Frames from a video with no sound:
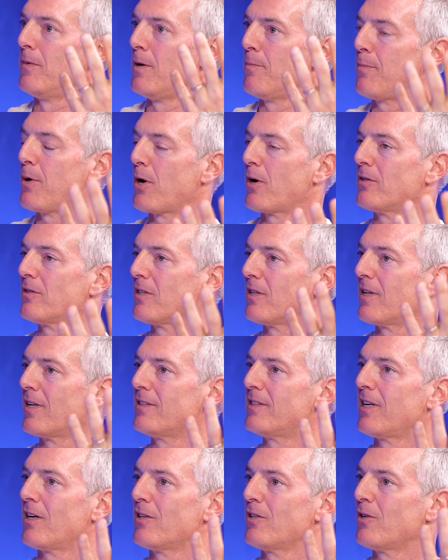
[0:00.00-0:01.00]
parents? Did they
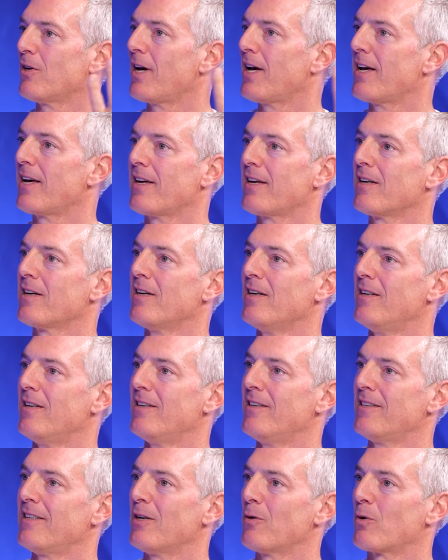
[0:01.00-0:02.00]
tell you, hey,
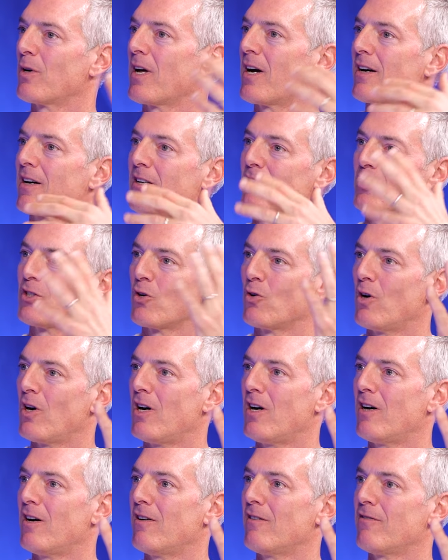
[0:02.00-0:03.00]
we're not gonna show
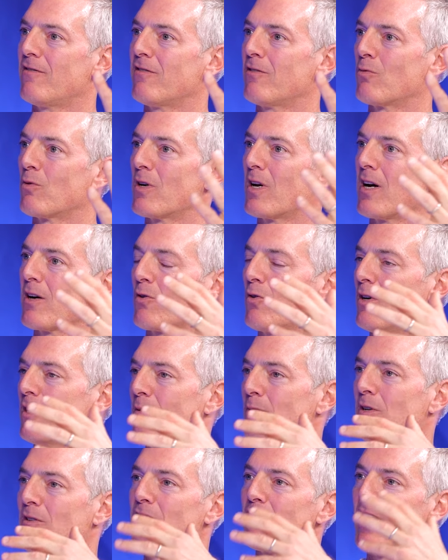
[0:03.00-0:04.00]
off, we're not going
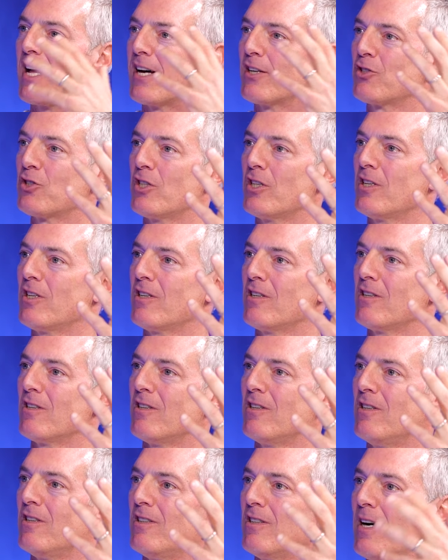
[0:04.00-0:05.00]
to be flashy?
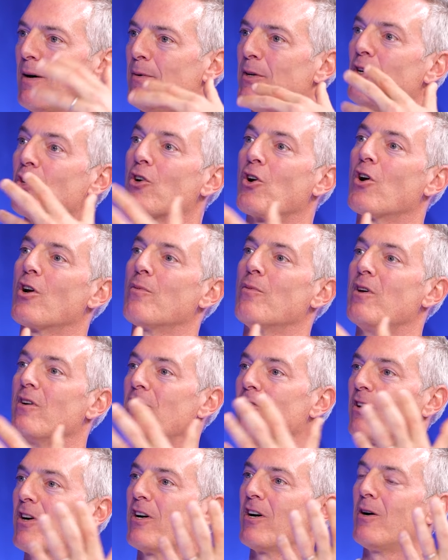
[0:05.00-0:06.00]
I mean, you're known to be a
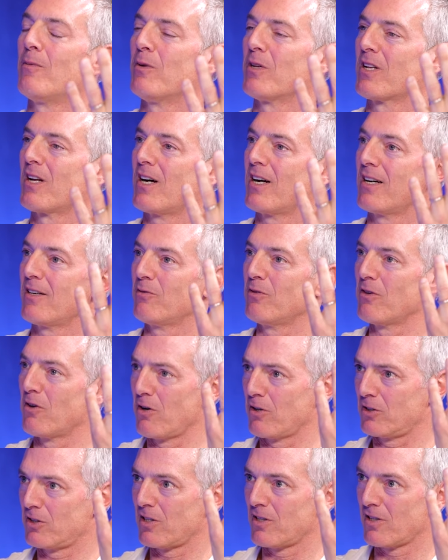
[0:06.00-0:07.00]
very humble guy. We've
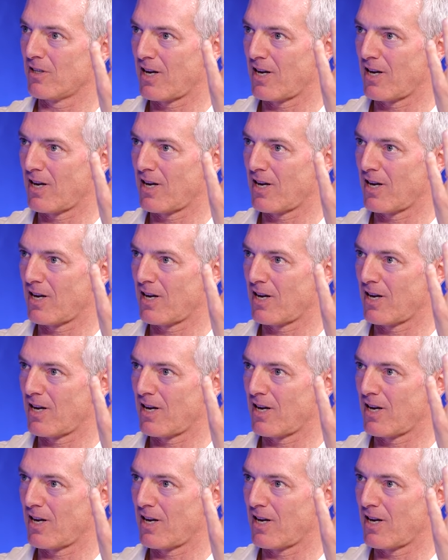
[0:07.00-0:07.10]
known each other